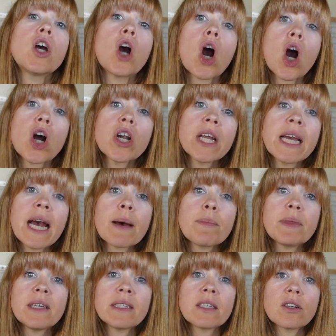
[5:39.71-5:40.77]
Carding
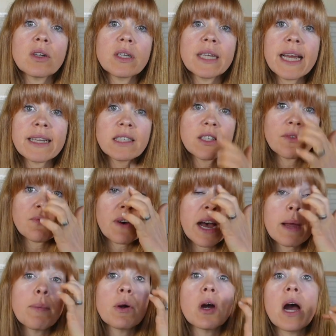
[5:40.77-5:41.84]
up these little nests of
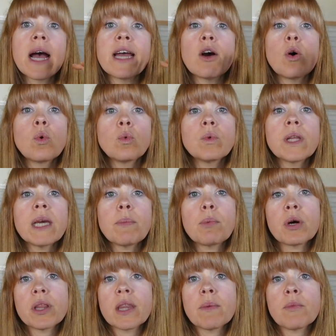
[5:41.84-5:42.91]
fiber, I only
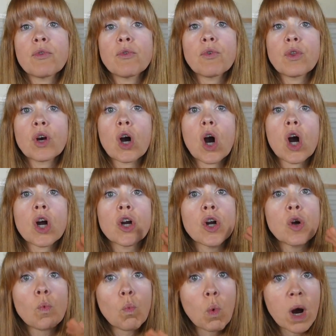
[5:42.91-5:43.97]
put them through the
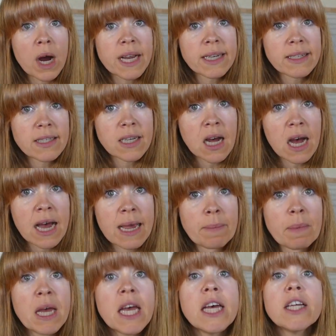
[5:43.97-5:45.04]
carder 1
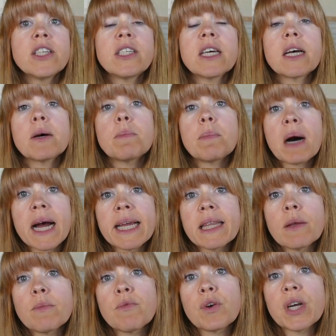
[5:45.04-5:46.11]
time to combine
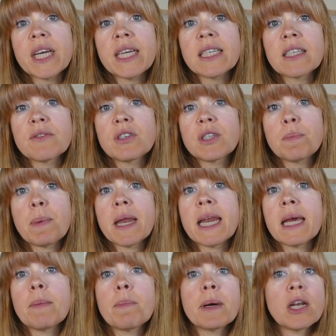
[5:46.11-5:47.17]
them for ease of
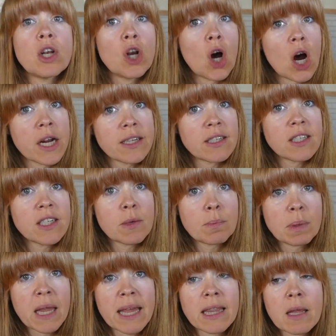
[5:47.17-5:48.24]
spinning, but not to
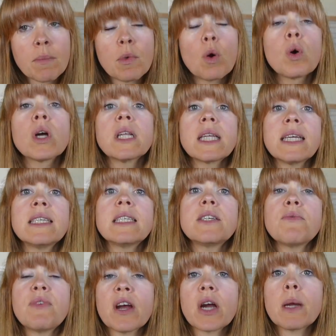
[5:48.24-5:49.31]
blend them, or at least
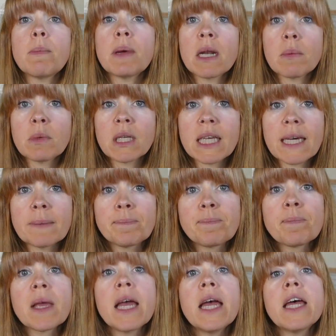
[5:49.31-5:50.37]
very minimally.
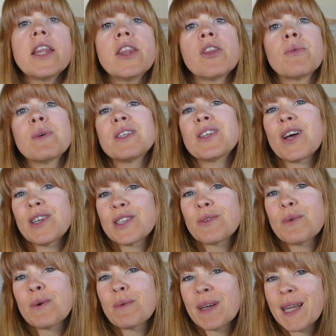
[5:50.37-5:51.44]
The
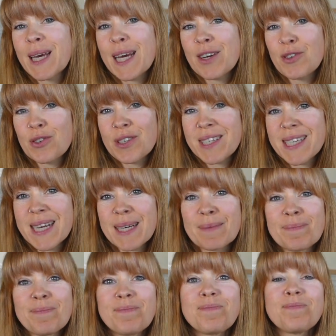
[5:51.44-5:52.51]
results were really interesting.